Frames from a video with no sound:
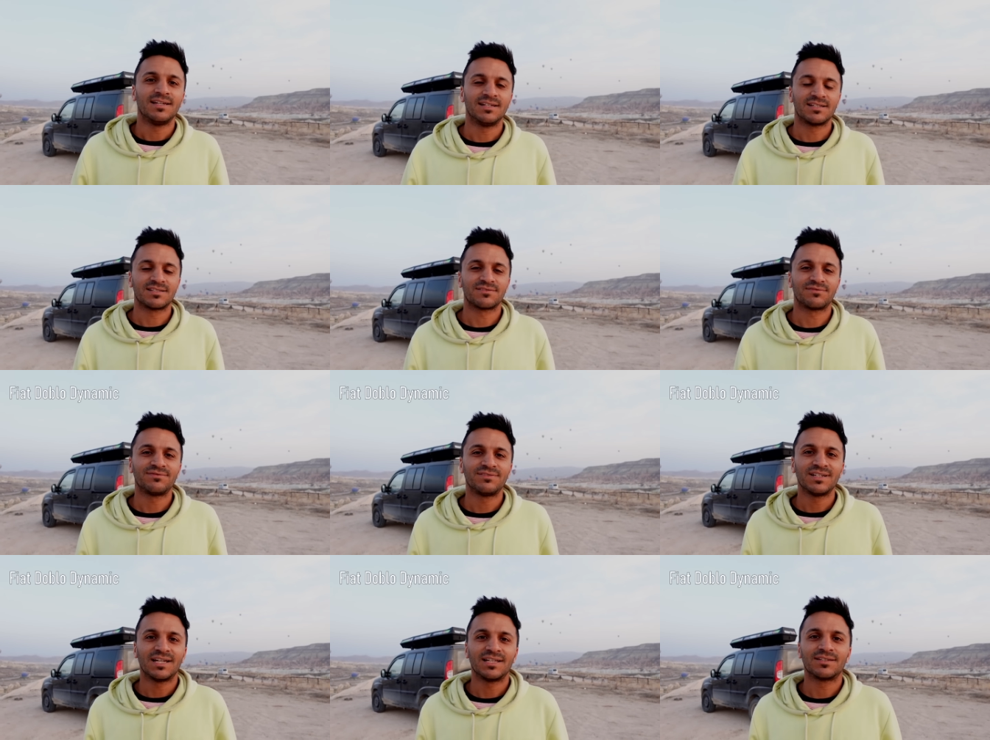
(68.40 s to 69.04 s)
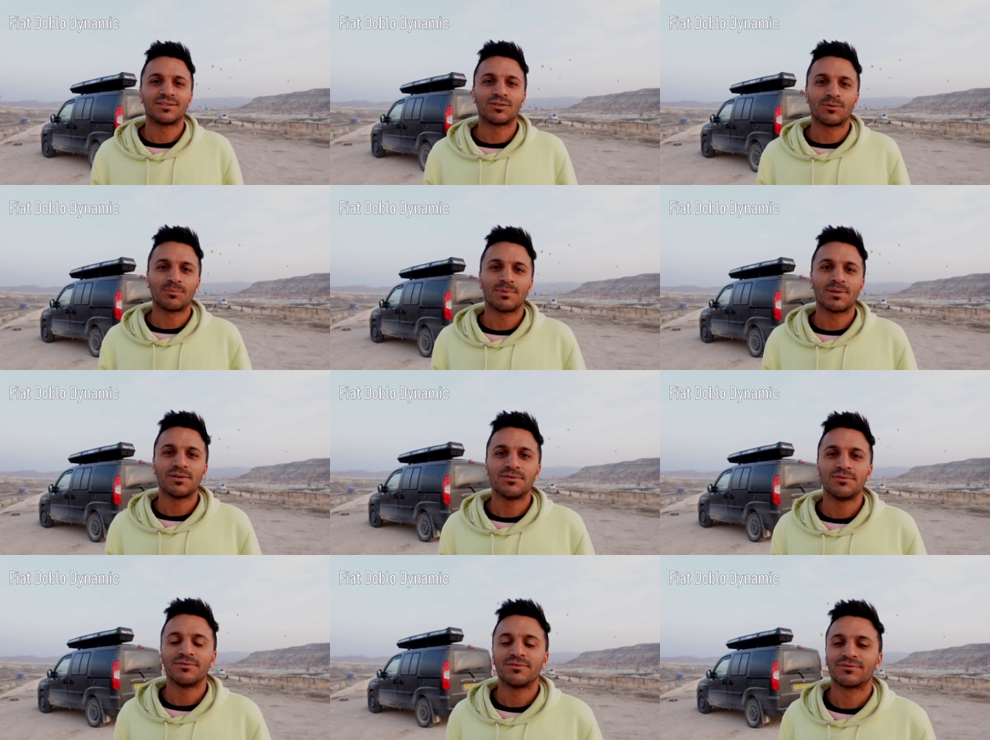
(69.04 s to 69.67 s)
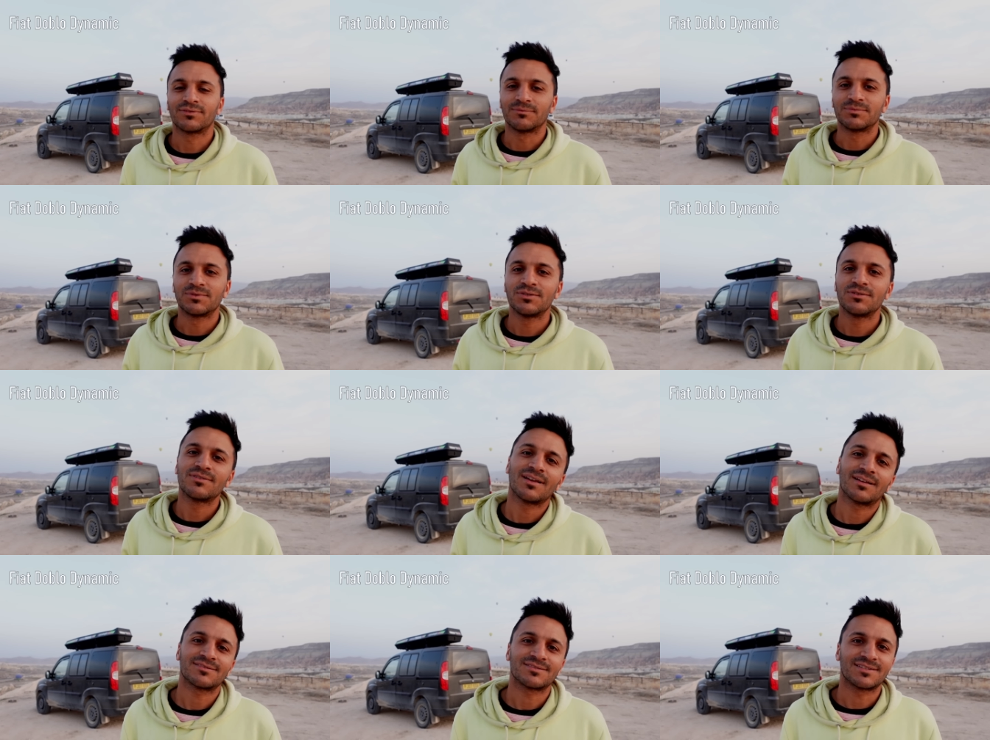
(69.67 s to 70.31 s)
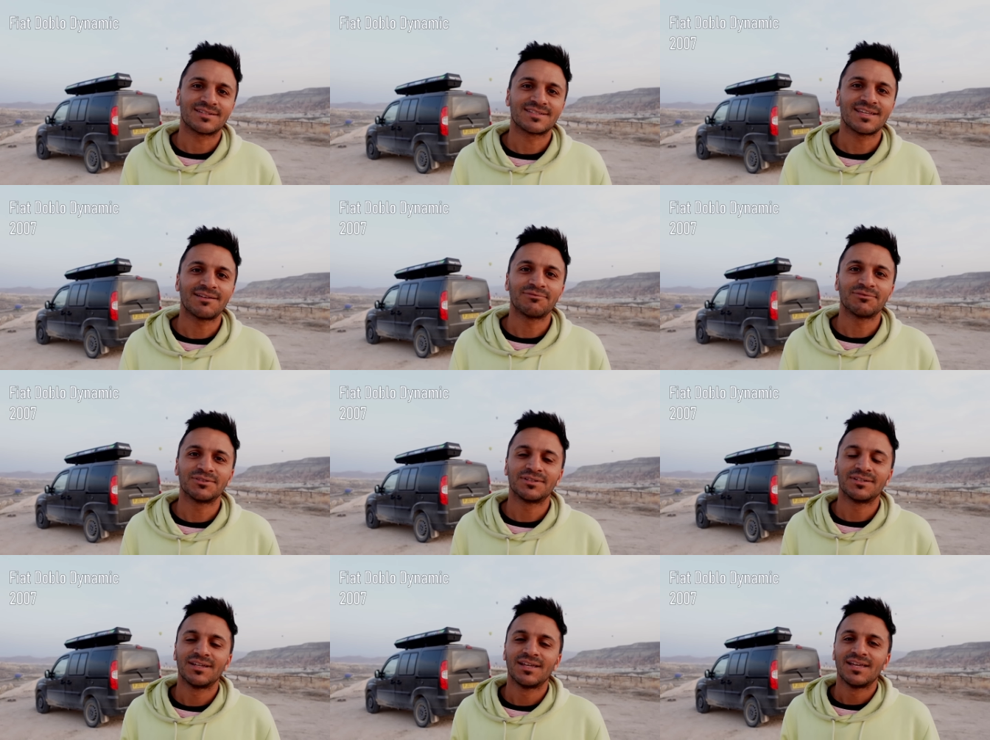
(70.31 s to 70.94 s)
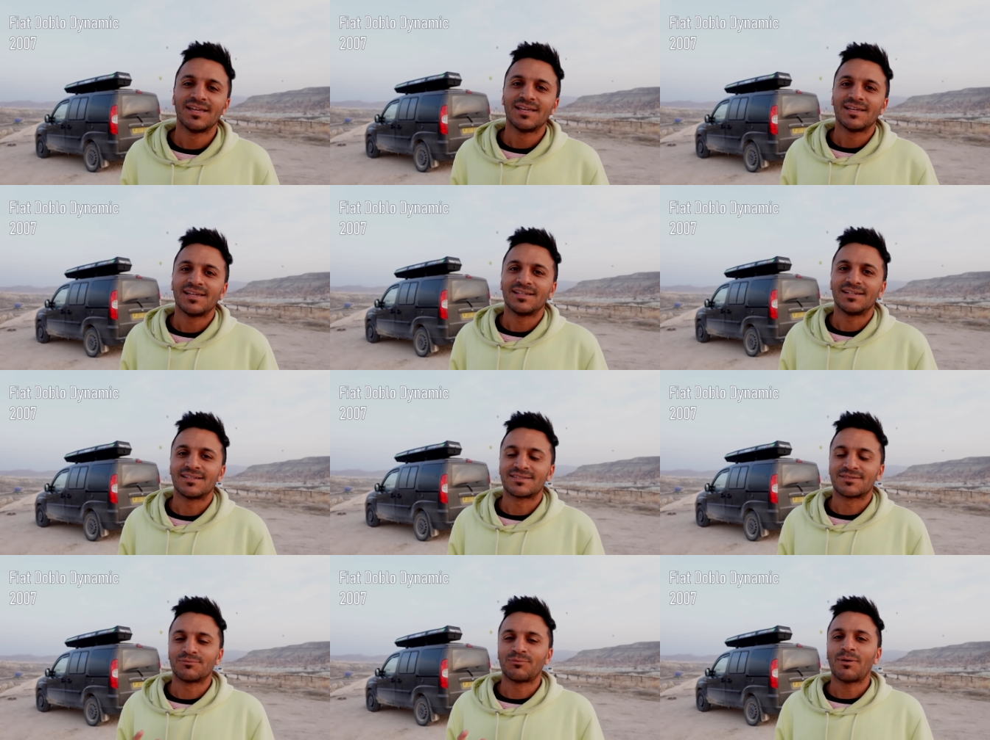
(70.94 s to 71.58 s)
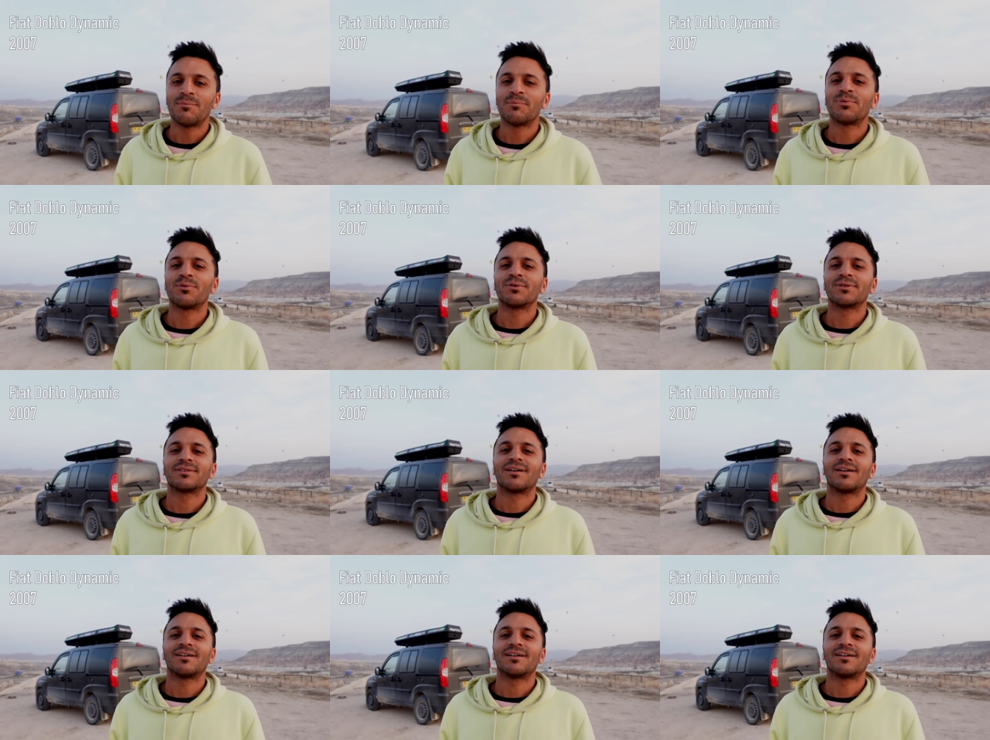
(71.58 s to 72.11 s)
It is a Fiat Doblo from two thousand seven. It is the one point